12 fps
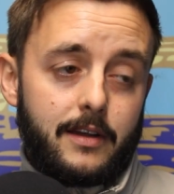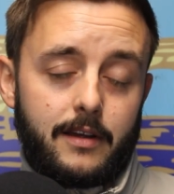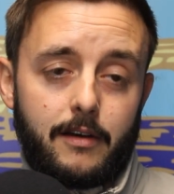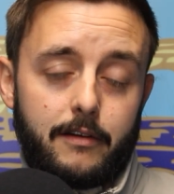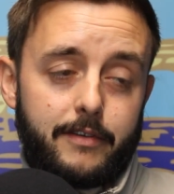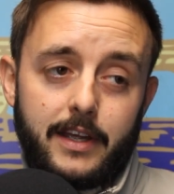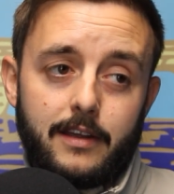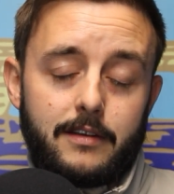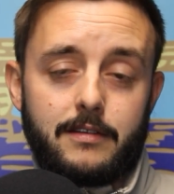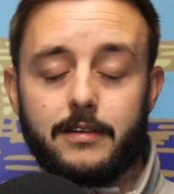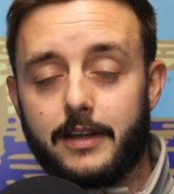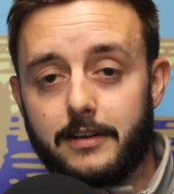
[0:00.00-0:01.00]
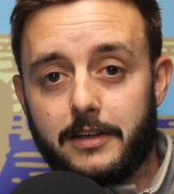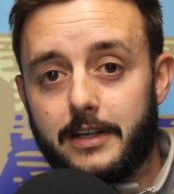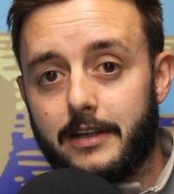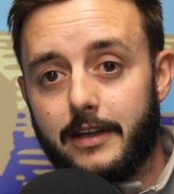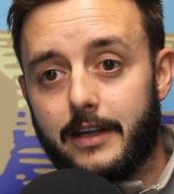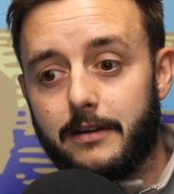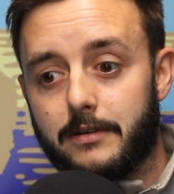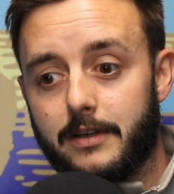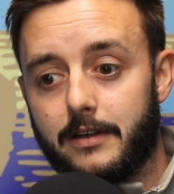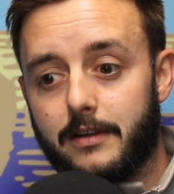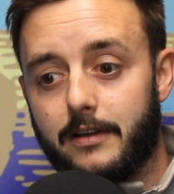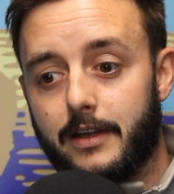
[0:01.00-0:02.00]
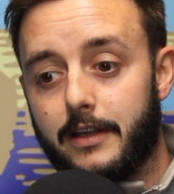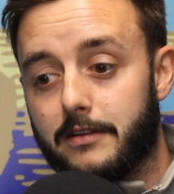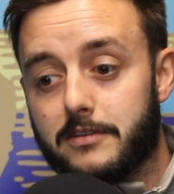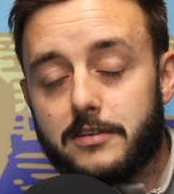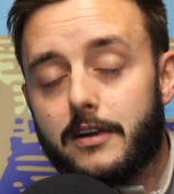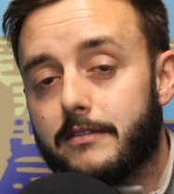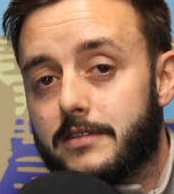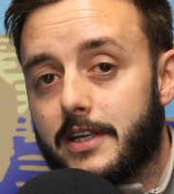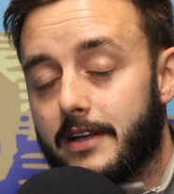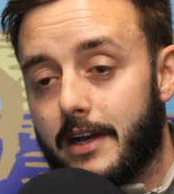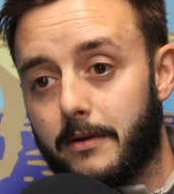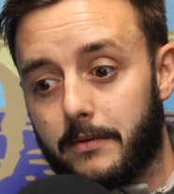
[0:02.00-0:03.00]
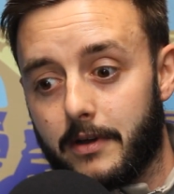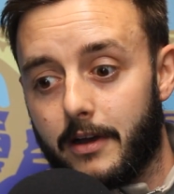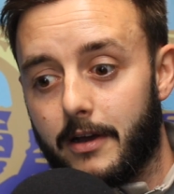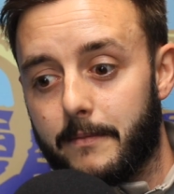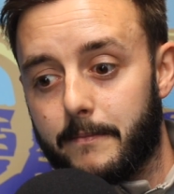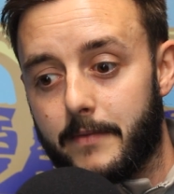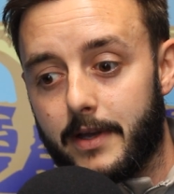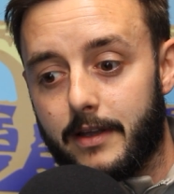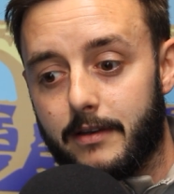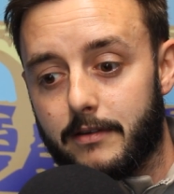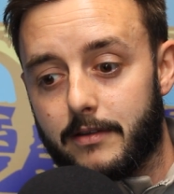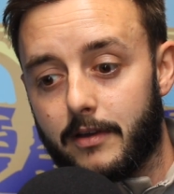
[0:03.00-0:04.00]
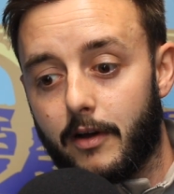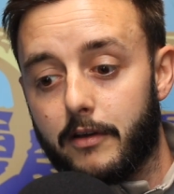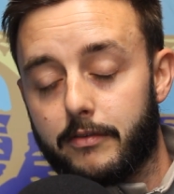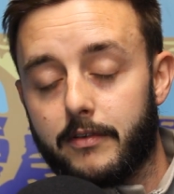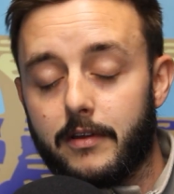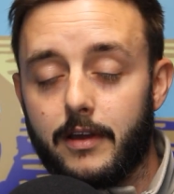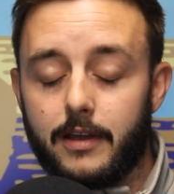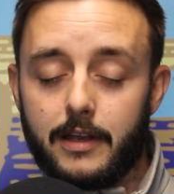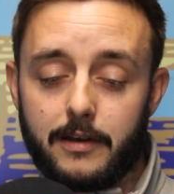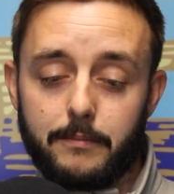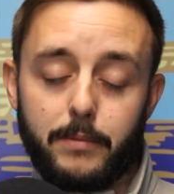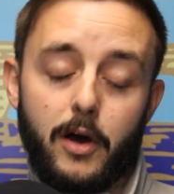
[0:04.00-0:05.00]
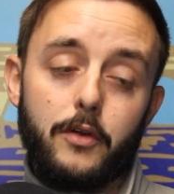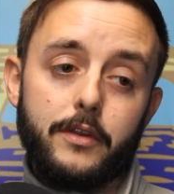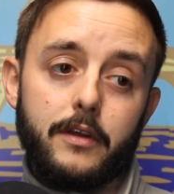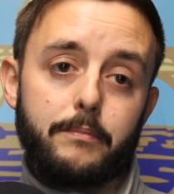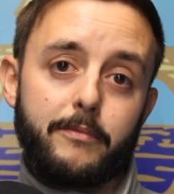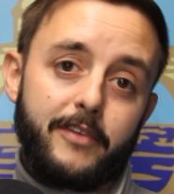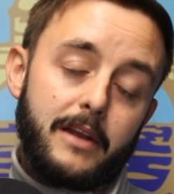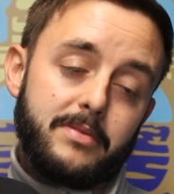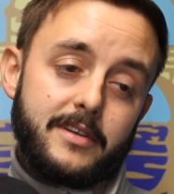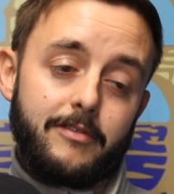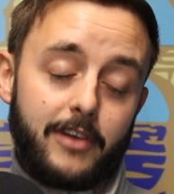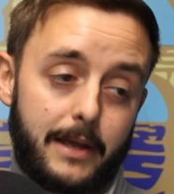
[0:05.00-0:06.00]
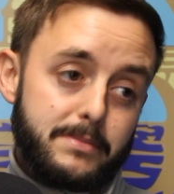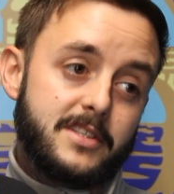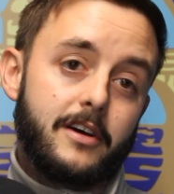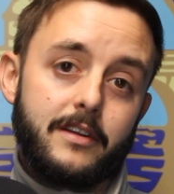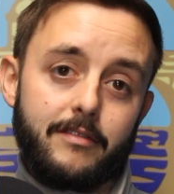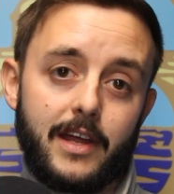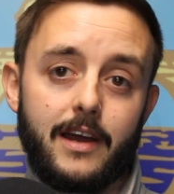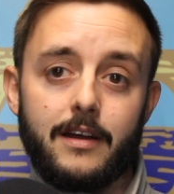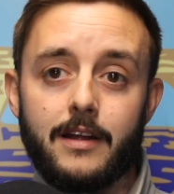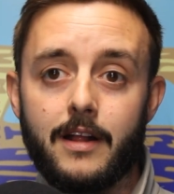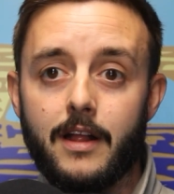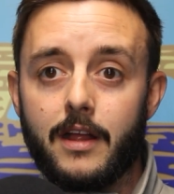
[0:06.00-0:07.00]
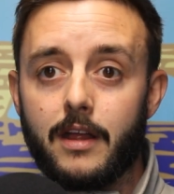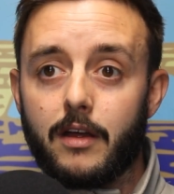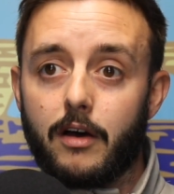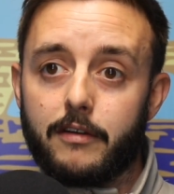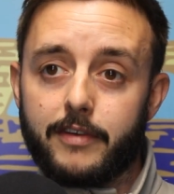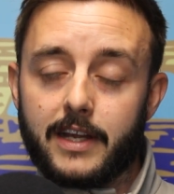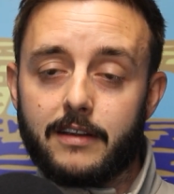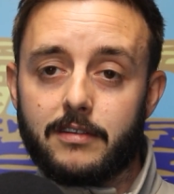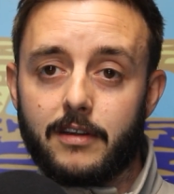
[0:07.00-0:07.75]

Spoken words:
I think it it deserves it now. But on the flip side of that, I think it's